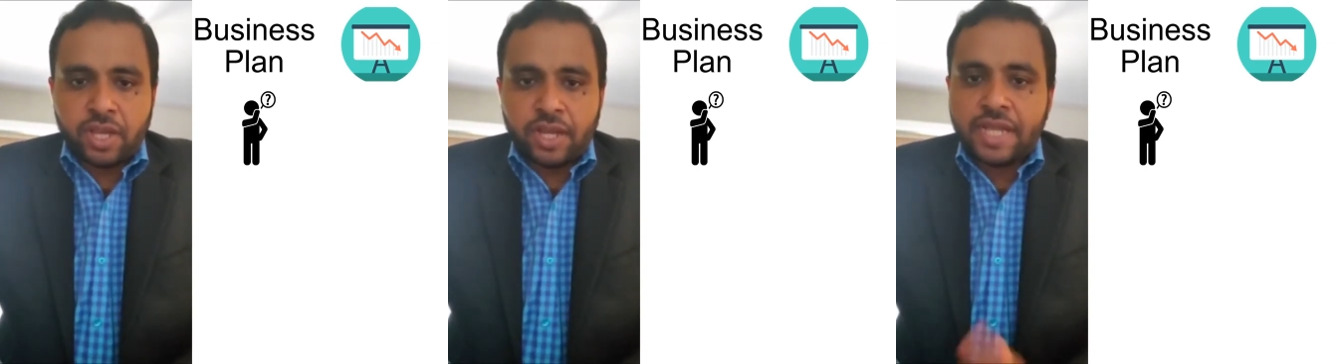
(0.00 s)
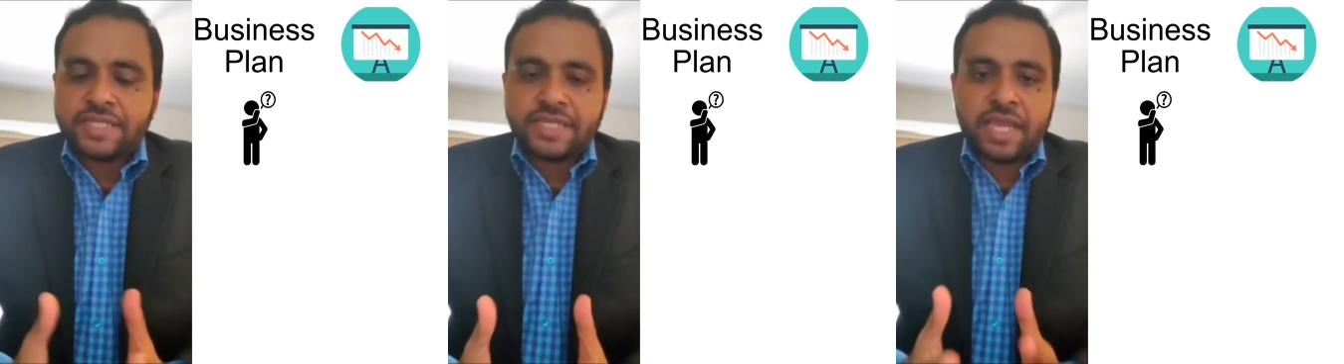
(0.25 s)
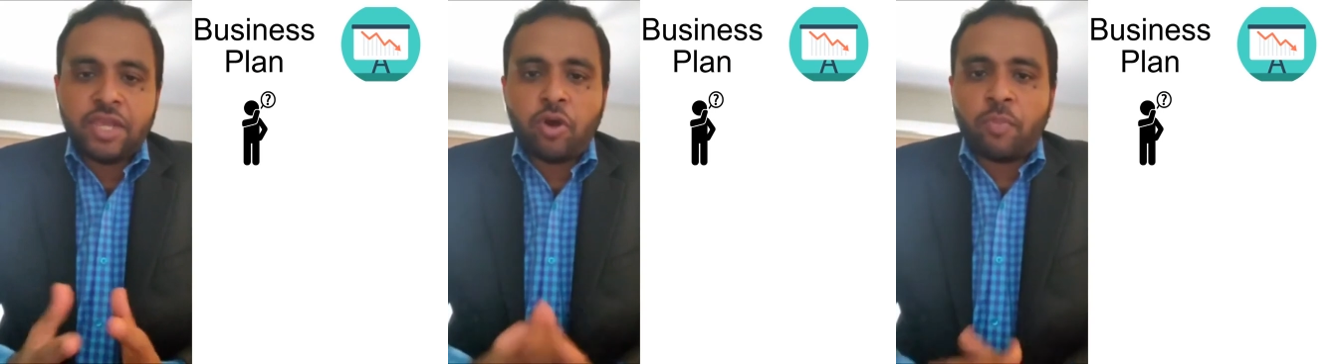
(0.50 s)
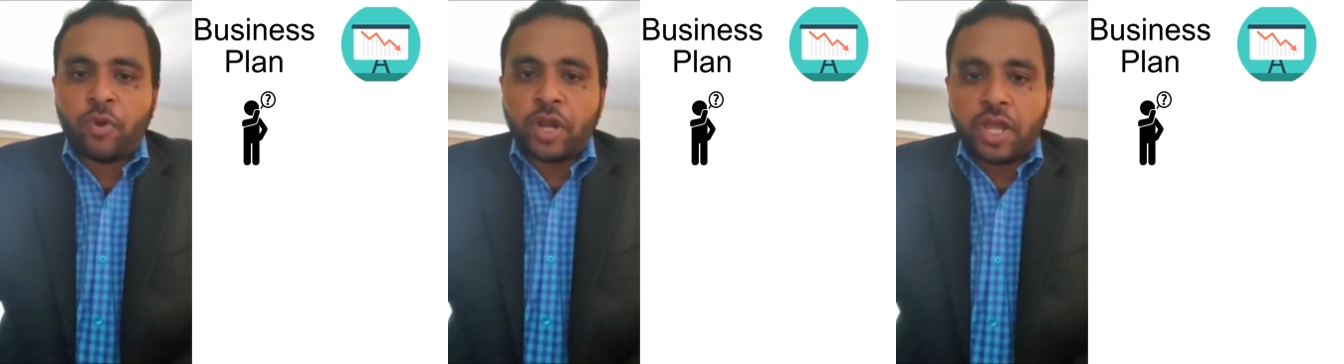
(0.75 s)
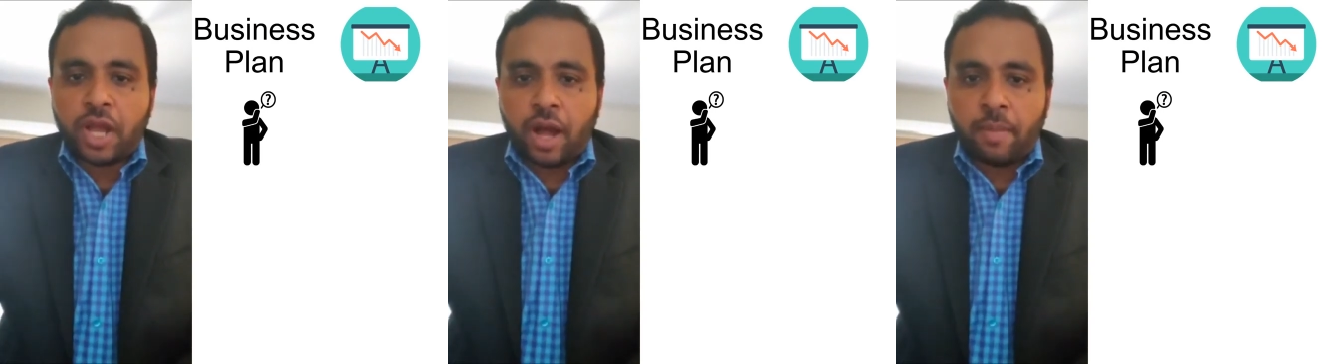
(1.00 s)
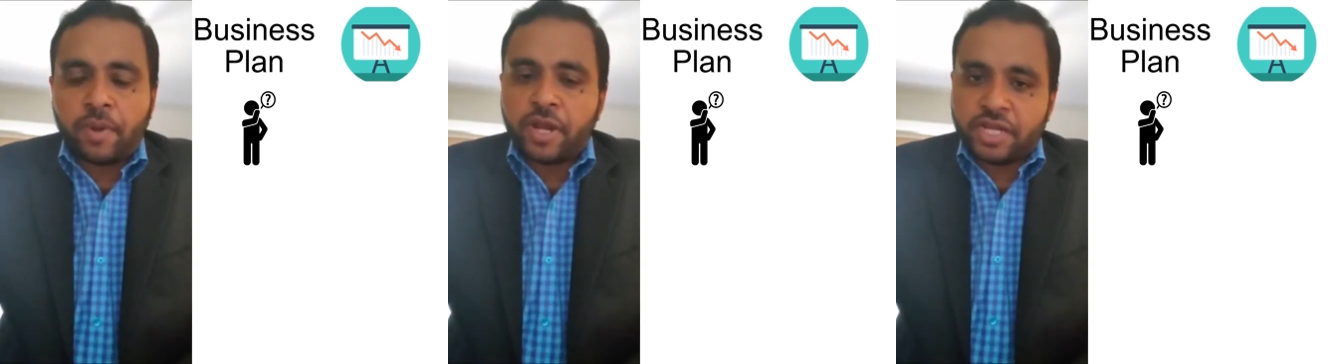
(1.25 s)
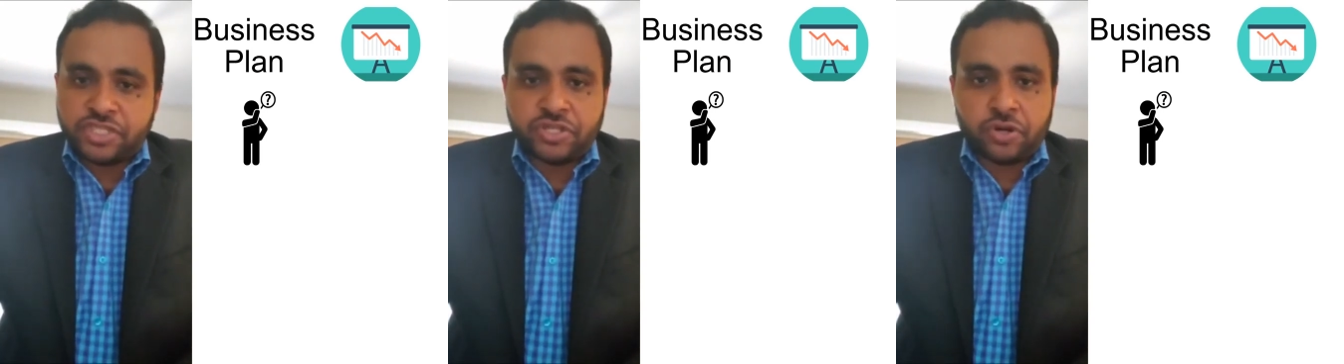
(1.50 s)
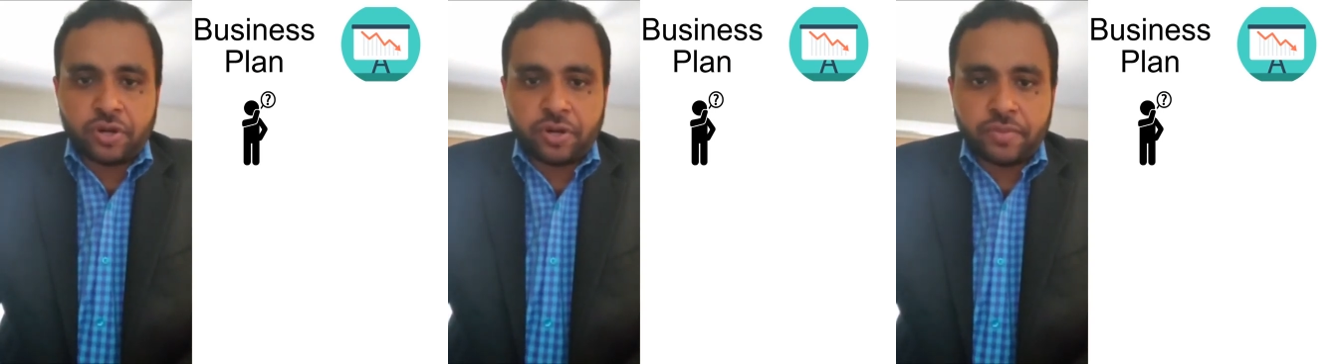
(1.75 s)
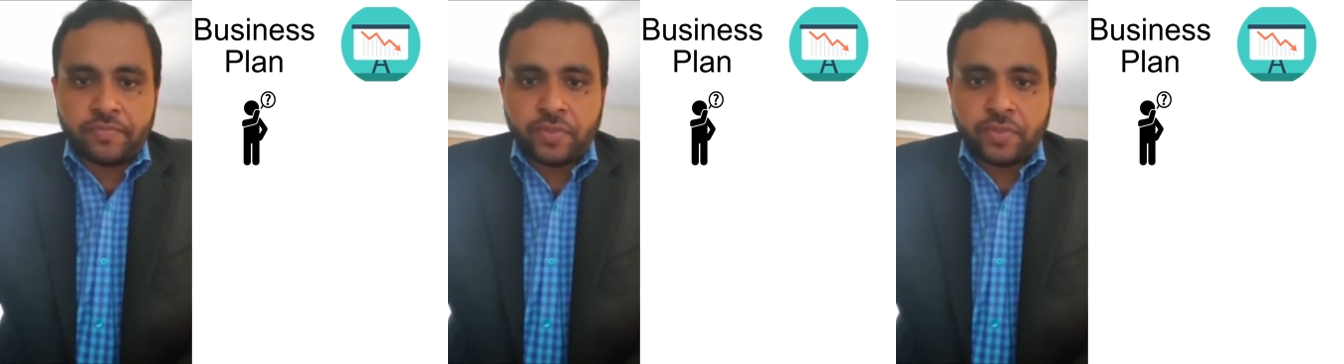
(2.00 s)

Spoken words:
Let's say you are putting up a restaurant.